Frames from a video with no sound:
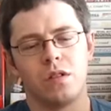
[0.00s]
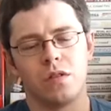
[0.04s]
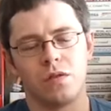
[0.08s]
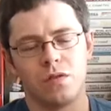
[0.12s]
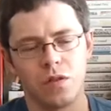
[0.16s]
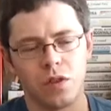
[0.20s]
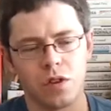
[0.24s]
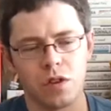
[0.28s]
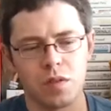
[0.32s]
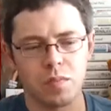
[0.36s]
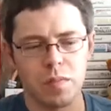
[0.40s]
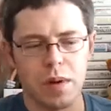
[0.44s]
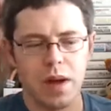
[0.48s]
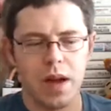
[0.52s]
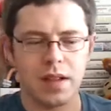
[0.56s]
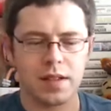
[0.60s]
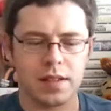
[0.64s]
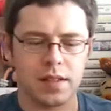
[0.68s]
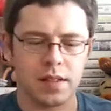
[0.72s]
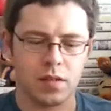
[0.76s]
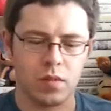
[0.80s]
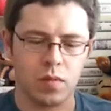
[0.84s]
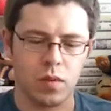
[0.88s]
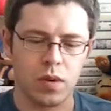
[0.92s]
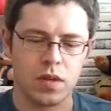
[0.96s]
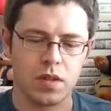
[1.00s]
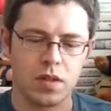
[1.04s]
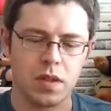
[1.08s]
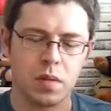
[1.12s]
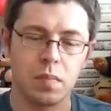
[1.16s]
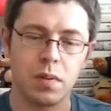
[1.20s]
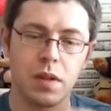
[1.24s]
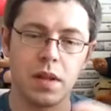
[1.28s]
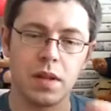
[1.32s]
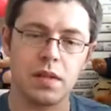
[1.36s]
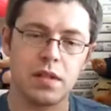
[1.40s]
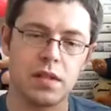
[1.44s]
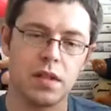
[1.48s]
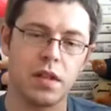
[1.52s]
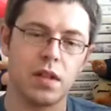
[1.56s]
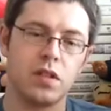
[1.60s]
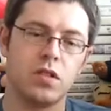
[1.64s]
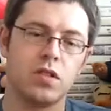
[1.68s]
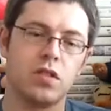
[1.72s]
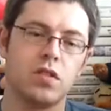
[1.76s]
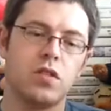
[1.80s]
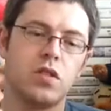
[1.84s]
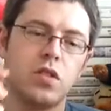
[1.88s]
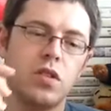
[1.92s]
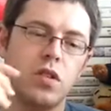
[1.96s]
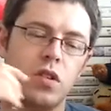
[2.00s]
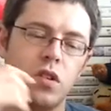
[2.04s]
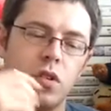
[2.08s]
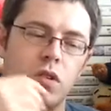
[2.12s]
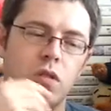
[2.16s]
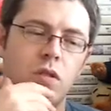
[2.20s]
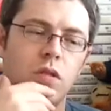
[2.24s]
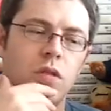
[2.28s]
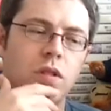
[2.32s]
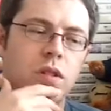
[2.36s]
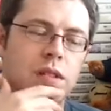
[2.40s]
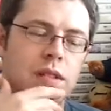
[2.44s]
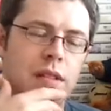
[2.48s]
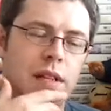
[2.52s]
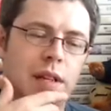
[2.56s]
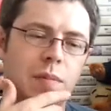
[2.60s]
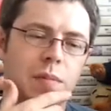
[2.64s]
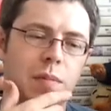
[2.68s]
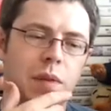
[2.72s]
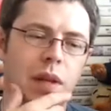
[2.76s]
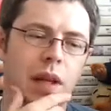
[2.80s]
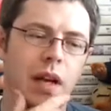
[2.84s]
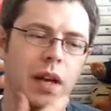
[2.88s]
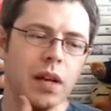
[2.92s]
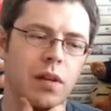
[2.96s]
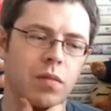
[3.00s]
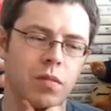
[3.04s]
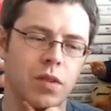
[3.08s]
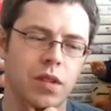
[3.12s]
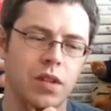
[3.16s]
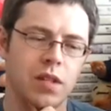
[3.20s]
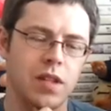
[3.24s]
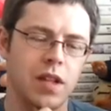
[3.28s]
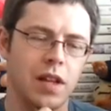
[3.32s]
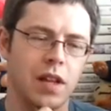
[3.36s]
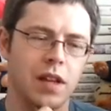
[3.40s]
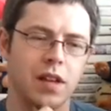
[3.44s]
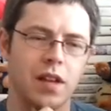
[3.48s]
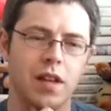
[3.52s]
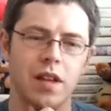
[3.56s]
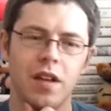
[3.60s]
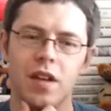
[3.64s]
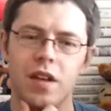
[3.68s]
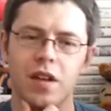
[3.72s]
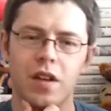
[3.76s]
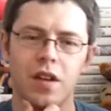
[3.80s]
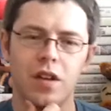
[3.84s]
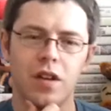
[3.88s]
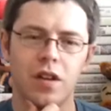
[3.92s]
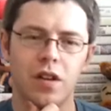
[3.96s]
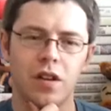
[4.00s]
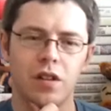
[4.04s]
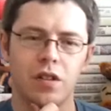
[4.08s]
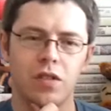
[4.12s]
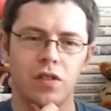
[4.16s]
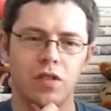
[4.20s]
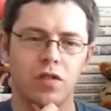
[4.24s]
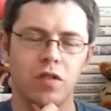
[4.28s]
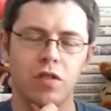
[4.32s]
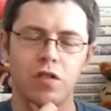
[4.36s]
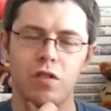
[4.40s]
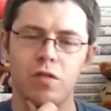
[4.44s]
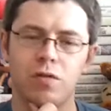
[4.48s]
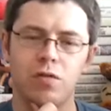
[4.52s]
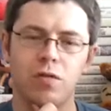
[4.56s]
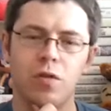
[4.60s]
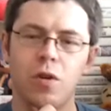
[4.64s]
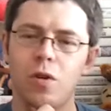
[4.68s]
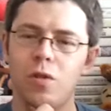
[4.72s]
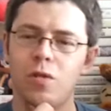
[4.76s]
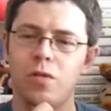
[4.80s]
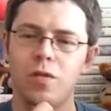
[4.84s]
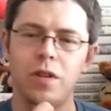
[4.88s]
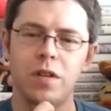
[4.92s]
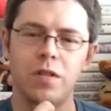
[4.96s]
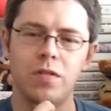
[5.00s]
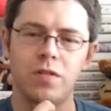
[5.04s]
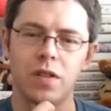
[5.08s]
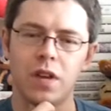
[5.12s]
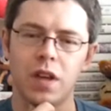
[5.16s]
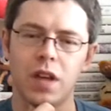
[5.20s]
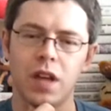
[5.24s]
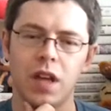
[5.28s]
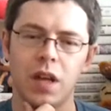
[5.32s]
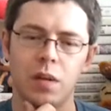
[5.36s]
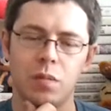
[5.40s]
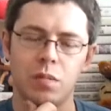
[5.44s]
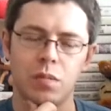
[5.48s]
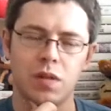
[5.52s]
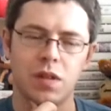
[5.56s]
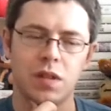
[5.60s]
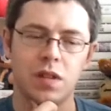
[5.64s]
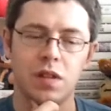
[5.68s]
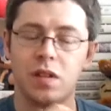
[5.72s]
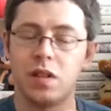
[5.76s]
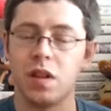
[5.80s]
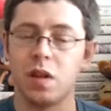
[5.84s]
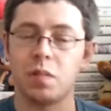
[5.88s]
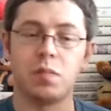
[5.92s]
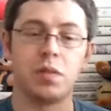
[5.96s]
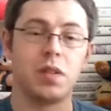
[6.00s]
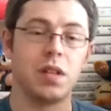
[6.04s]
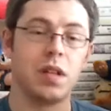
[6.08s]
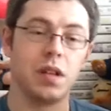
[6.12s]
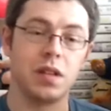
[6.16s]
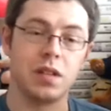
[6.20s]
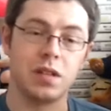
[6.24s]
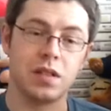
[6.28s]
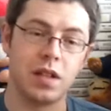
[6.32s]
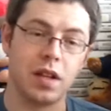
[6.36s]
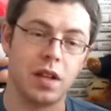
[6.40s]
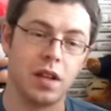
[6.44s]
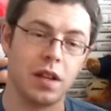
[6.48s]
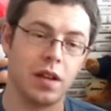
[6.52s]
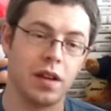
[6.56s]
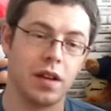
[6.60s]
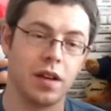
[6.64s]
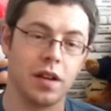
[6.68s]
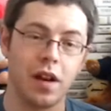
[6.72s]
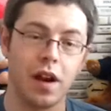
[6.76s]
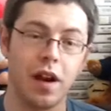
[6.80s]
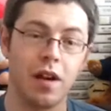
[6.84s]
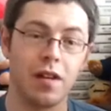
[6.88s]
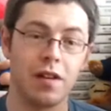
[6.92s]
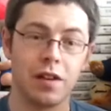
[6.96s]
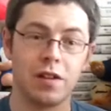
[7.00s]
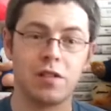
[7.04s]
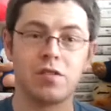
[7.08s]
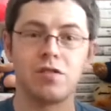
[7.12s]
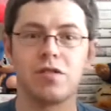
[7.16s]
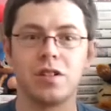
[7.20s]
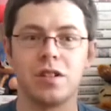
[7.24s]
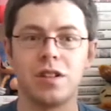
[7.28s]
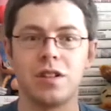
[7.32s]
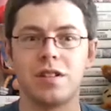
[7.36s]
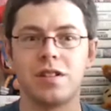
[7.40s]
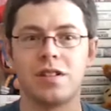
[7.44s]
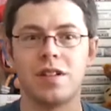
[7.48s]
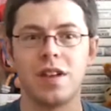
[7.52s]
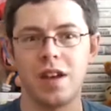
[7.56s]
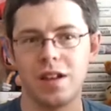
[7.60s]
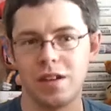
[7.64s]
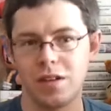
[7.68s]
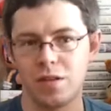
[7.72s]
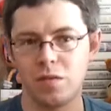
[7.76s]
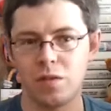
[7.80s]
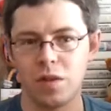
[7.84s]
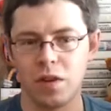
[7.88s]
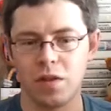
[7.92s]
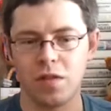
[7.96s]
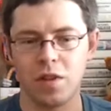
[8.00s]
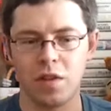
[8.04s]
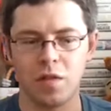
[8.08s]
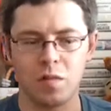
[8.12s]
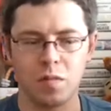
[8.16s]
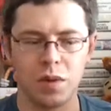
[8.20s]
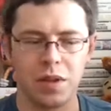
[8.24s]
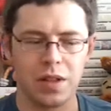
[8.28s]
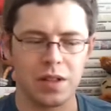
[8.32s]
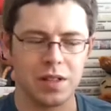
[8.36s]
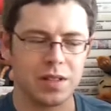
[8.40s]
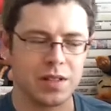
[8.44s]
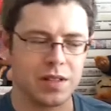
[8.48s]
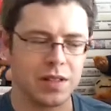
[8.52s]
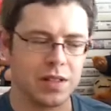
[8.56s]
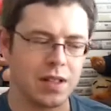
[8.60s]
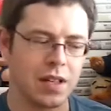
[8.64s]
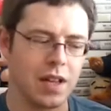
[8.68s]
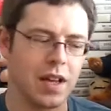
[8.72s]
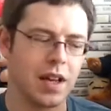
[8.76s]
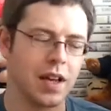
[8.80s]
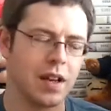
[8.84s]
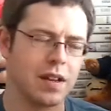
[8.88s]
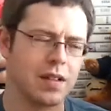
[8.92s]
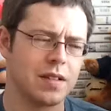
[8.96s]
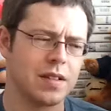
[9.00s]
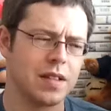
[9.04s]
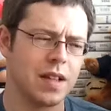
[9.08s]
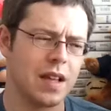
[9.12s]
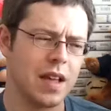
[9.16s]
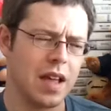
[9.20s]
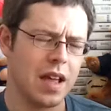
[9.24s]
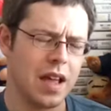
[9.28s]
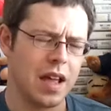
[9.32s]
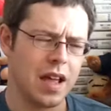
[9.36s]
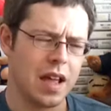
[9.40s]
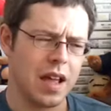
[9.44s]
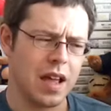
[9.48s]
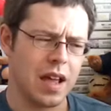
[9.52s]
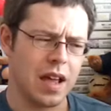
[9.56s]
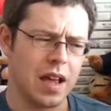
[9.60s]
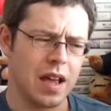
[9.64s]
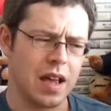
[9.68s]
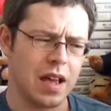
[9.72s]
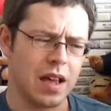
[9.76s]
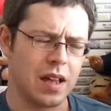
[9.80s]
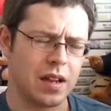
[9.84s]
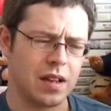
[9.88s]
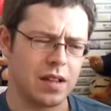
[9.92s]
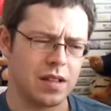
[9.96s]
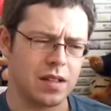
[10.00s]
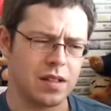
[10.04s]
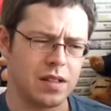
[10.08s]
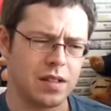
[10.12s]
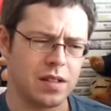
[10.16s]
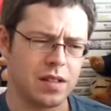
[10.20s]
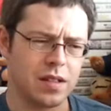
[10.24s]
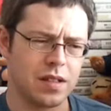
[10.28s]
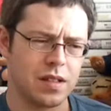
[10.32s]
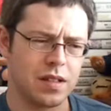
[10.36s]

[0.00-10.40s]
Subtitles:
the first basket was a PlayStation 2 Slimline, which like 3 or 4 FIFA games, the type of things that like are literally 10 to 25p in CX. And